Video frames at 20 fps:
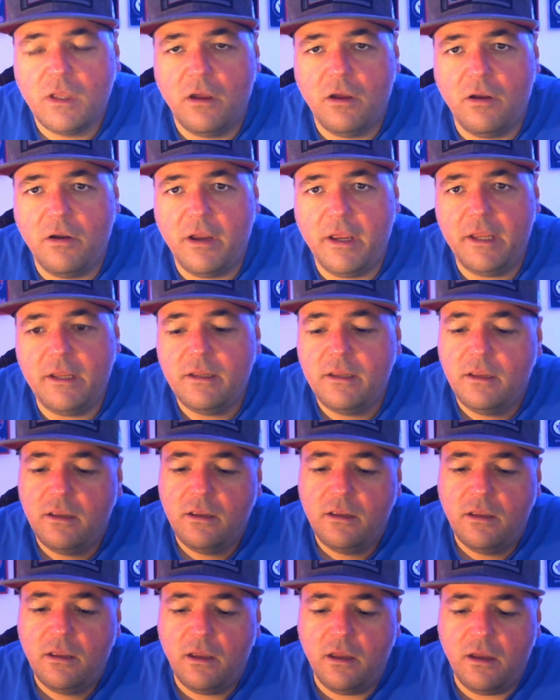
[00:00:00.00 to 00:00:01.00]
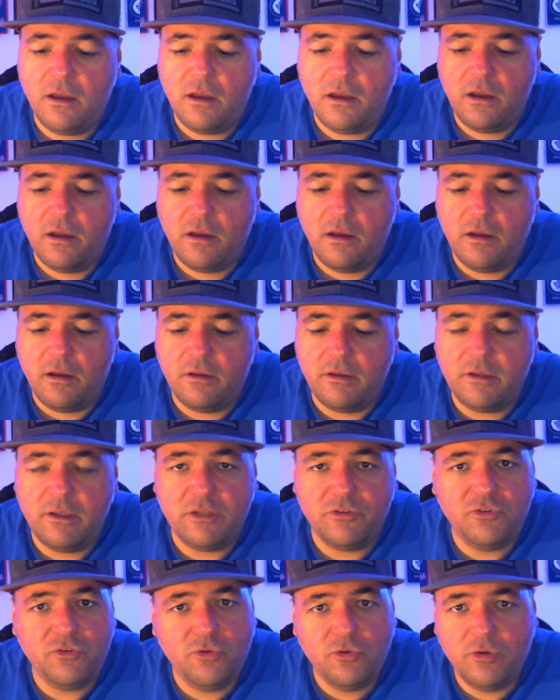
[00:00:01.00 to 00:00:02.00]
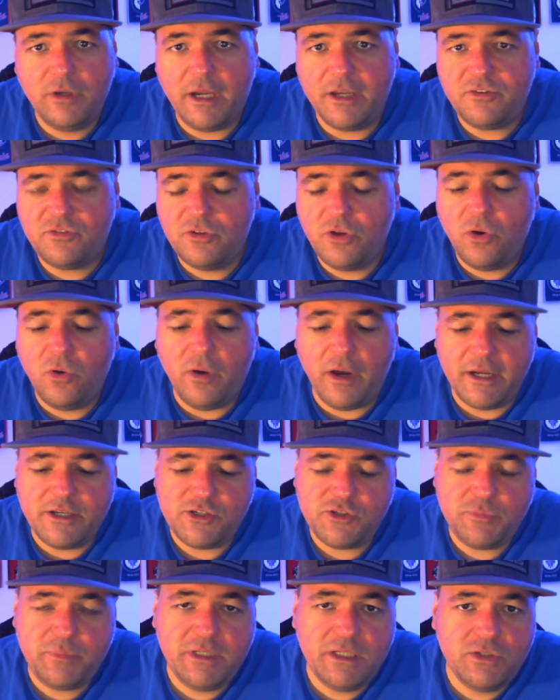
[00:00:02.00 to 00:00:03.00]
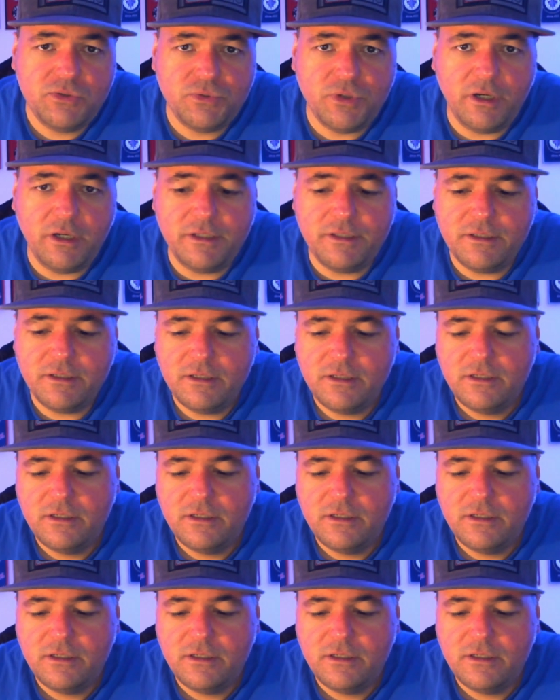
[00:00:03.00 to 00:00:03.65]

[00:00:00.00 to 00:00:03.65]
All right. Uh, as you guys know, I speed run.